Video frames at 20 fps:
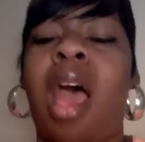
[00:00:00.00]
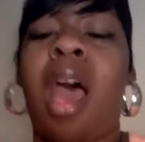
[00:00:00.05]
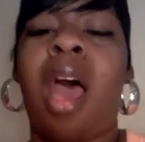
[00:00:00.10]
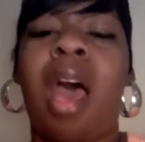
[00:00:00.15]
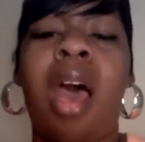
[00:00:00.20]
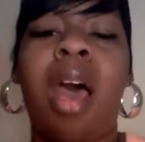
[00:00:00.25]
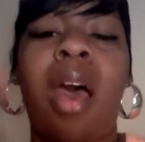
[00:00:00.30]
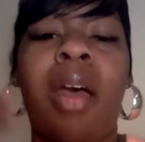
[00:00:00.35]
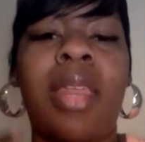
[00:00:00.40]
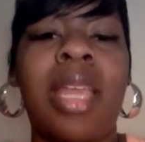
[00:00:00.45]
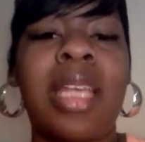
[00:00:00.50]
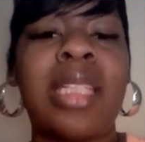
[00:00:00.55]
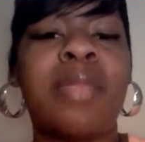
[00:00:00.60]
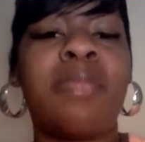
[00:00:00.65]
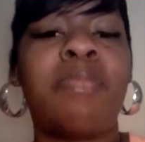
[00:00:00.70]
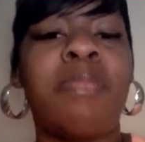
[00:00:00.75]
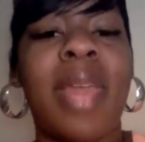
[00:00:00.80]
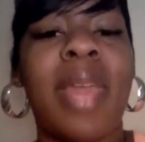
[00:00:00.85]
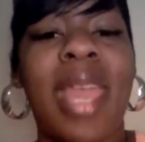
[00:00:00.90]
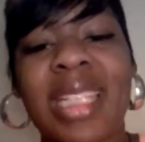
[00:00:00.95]
all this
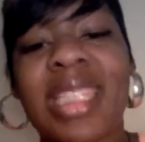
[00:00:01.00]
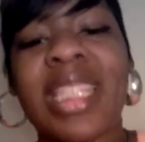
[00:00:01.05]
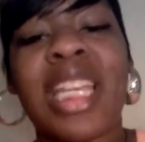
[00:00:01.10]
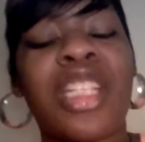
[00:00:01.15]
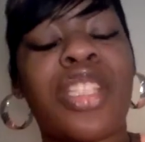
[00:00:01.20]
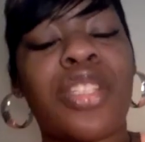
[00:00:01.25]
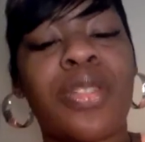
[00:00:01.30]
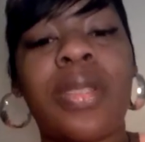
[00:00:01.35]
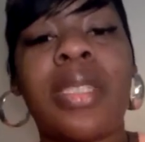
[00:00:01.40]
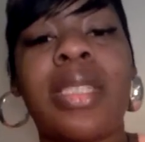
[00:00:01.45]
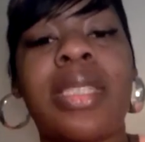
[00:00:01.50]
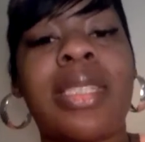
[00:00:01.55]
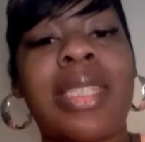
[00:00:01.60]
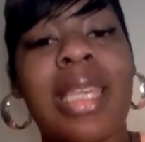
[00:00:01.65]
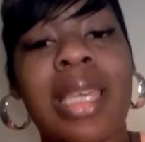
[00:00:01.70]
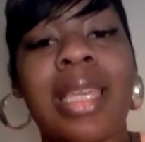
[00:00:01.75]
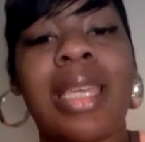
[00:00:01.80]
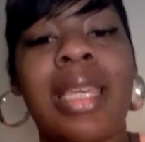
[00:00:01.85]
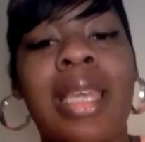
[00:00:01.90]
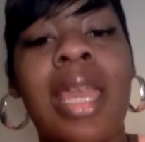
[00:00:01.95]
mess that you
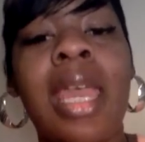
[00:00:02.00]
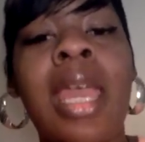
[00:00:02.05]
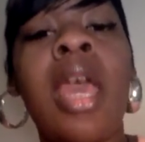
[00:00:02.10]
see,